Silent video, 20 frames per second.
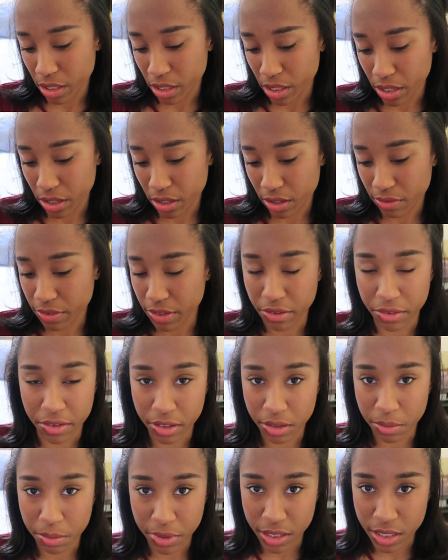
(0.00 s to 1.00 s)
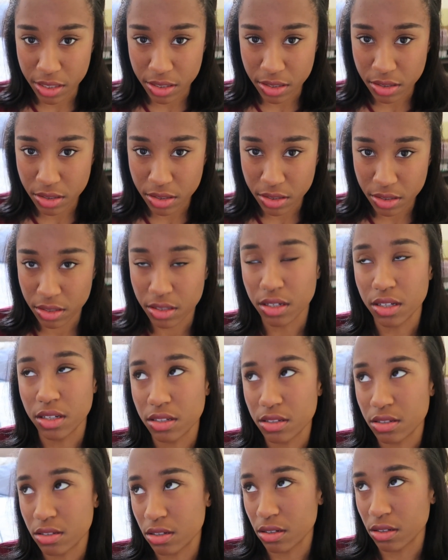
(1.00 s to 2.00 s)
and like a few other places.
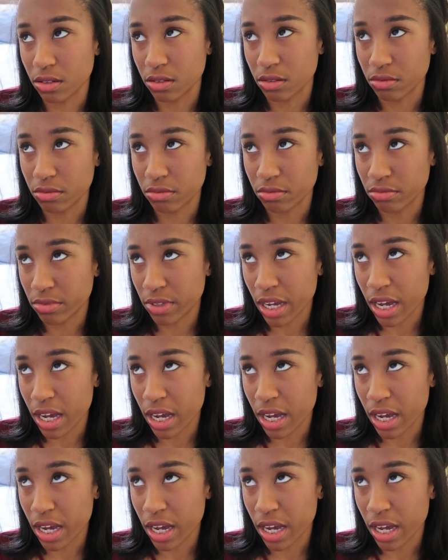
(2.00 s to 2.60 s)
So